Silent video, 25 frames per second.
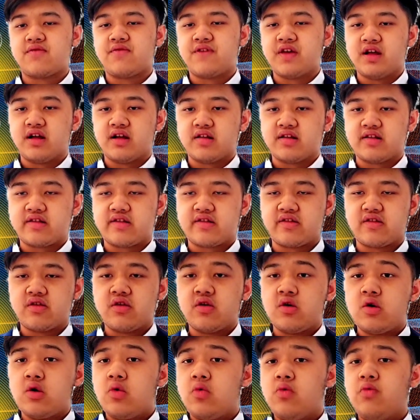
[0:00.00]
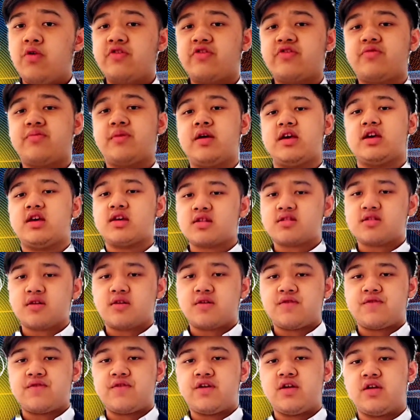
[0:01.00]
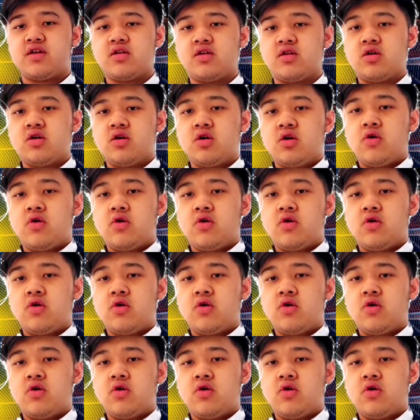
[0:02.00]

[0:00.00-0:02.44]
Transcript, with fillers: fields which may interfere